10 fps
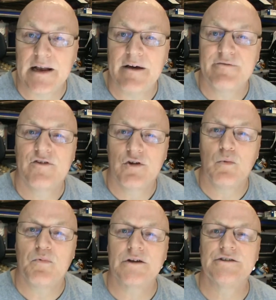left two
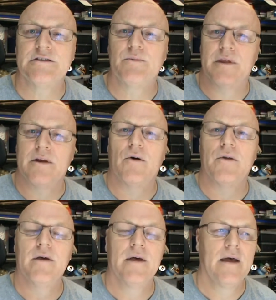brushes with it
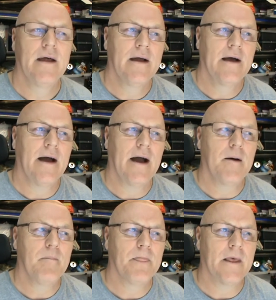on.
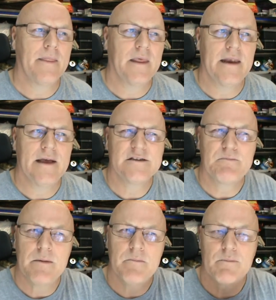Um, and then it
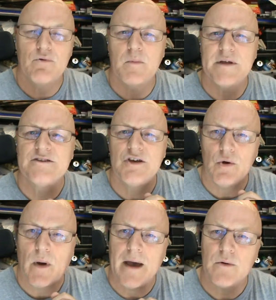spent me probably
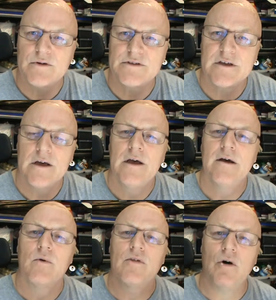two hours
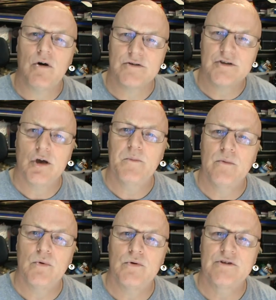with hot soapy
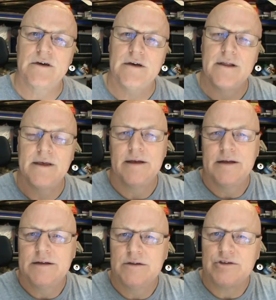water
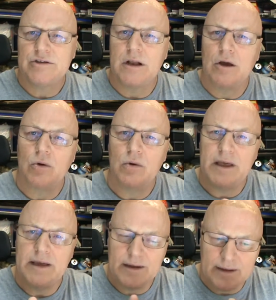
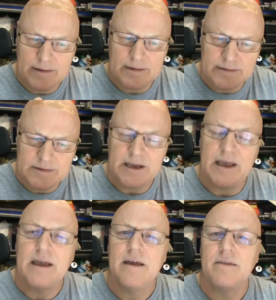slowly
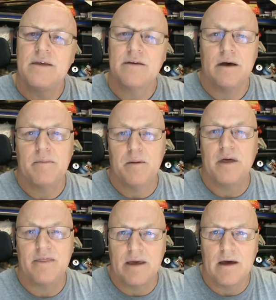taking this I mean
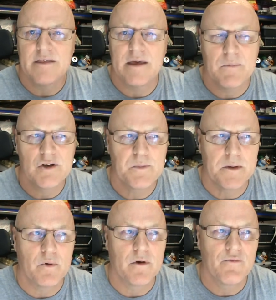I think I think most
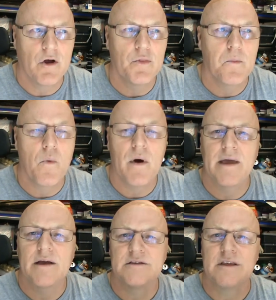people would have thrown them away
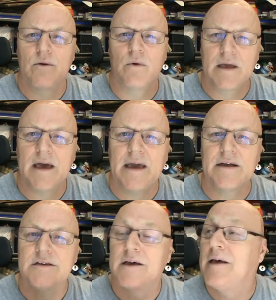because they were
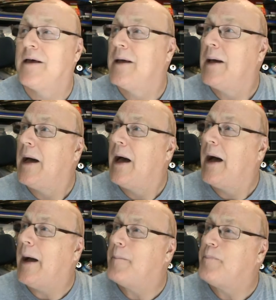caked
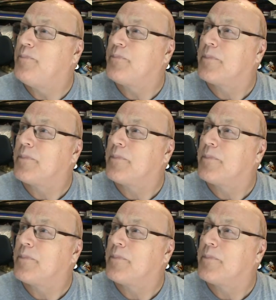um,